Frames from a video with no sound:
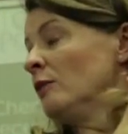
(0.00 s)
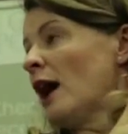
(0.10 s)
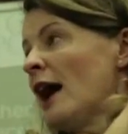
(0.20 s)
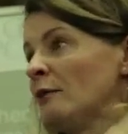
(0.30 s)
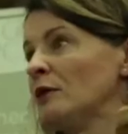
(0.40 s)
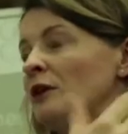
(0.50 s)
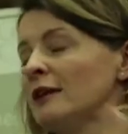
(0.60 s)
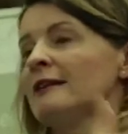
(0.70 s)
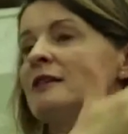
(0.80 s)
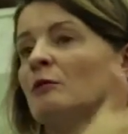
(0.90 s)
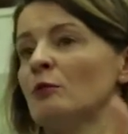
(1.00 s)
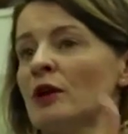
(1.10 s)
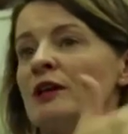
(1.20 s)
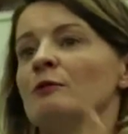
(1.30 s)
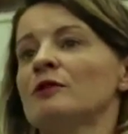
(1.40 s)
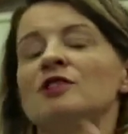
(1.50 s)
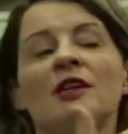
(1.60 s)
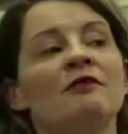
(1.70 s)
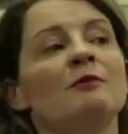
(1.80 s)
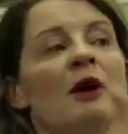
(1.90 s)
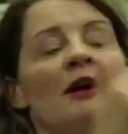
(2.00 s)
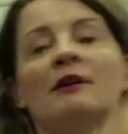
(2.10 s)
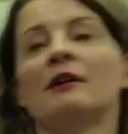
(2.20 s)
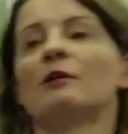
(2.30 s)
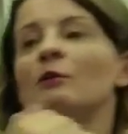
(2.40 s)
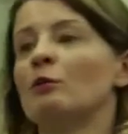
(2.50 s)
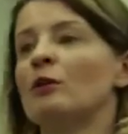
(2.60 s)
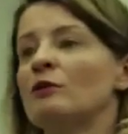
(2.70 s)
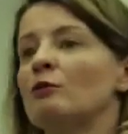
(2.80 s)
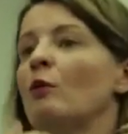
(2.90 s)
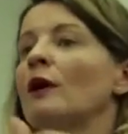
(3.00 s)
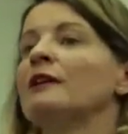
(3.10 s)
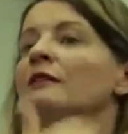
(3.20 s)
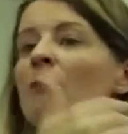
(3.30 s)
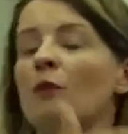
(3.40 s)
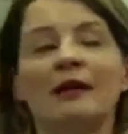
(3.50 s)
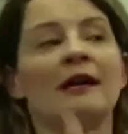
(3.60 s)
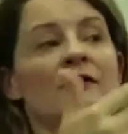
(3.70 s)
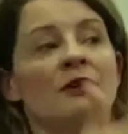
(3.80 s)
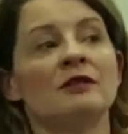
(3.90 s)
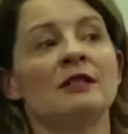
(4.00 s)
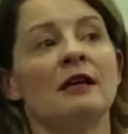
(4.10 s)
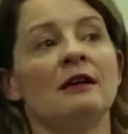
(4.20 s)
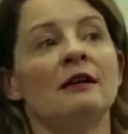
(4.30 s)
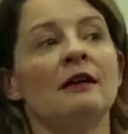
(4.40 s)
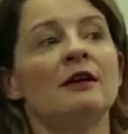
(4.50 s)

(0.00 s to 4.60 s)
will only end up working with a JV partner with one out of those 10.